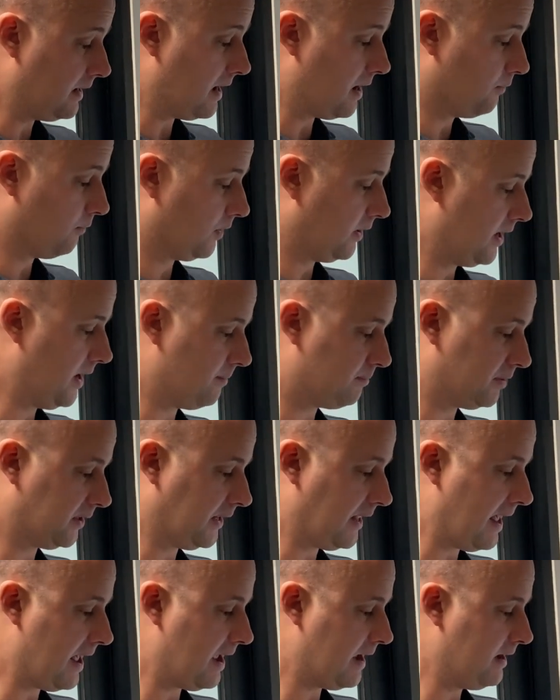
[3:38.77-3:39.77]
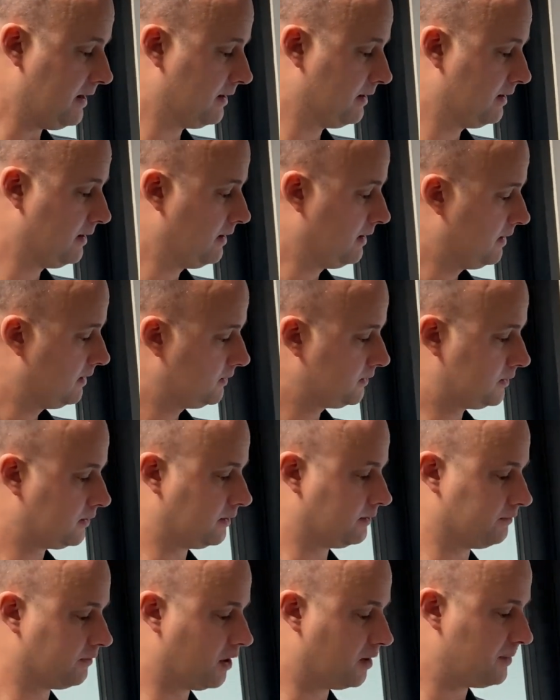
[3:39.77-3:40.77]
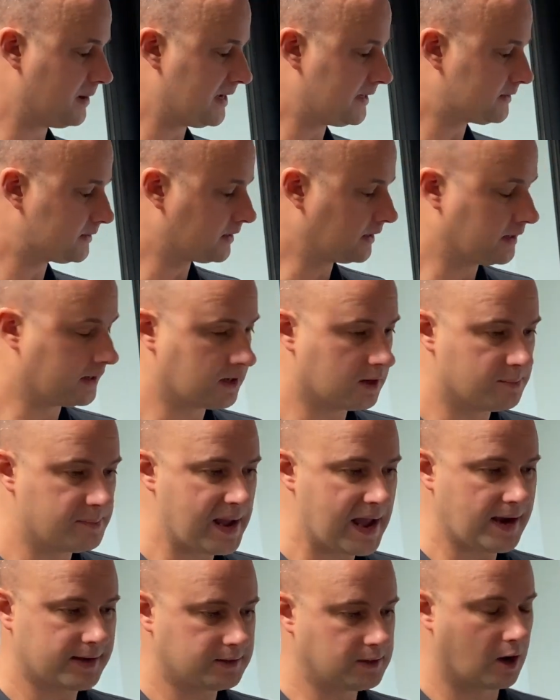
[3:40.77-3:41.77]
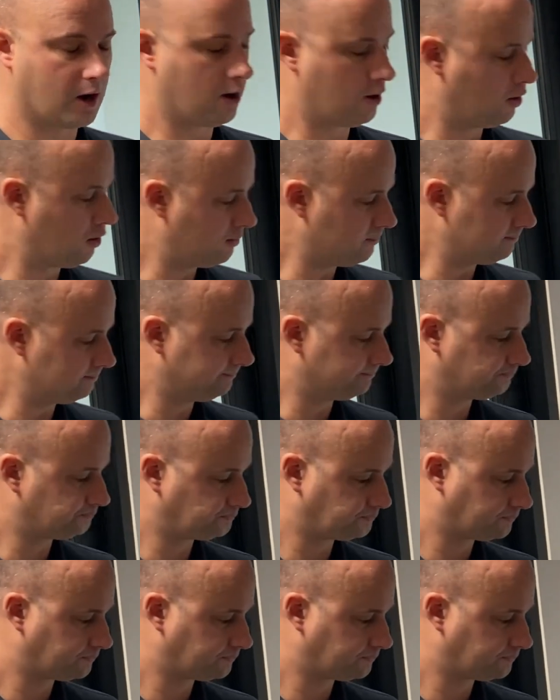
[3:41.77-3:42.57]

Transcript: Yeah, we'll hit play. So the robot's going to go back to home.